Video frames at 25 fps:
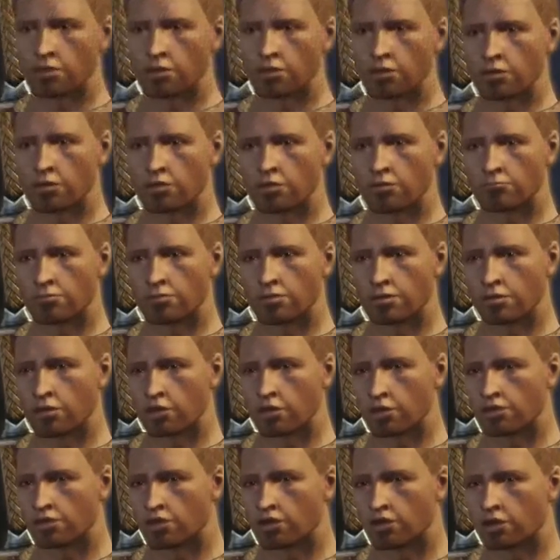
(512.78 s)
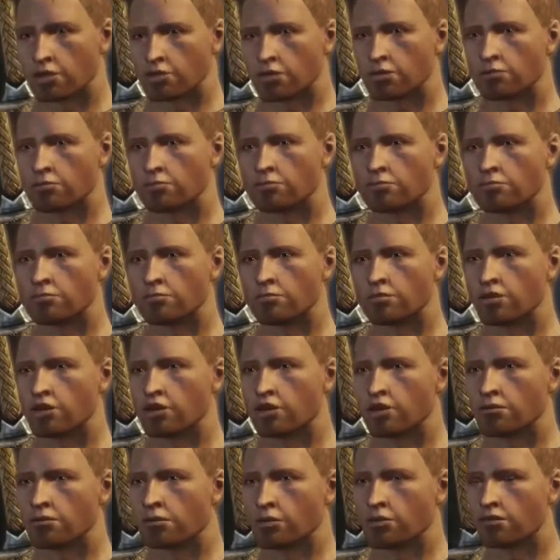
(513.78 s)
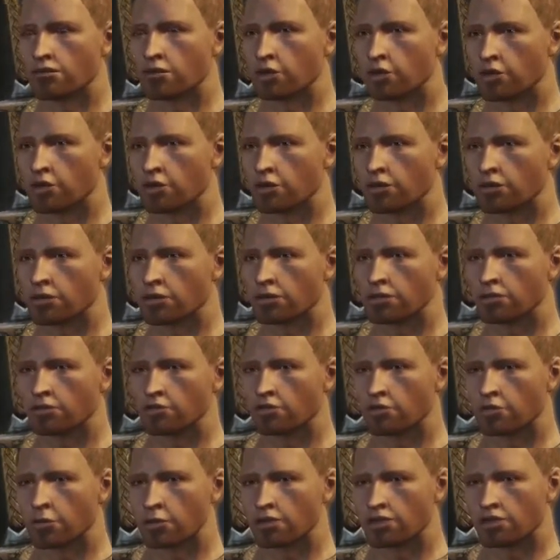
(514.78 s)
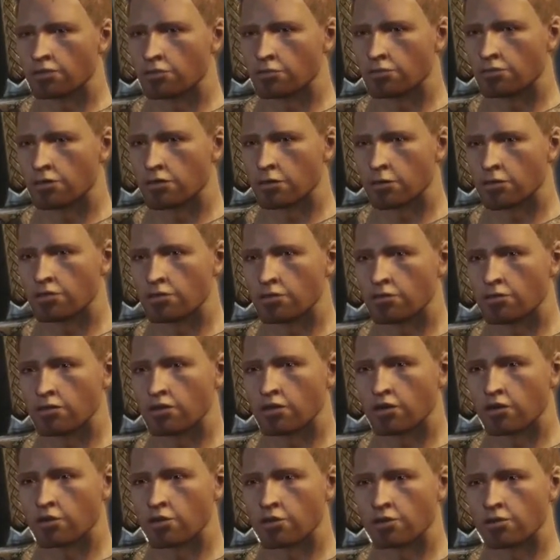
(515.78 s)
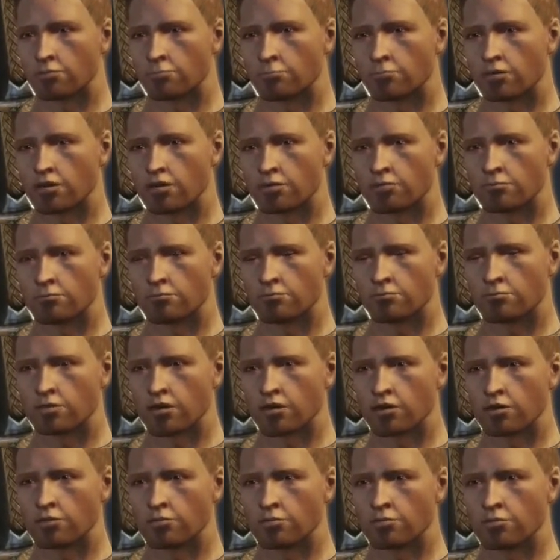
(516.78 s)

So I'm curious. Have you ever actually encountered Darkspawn before?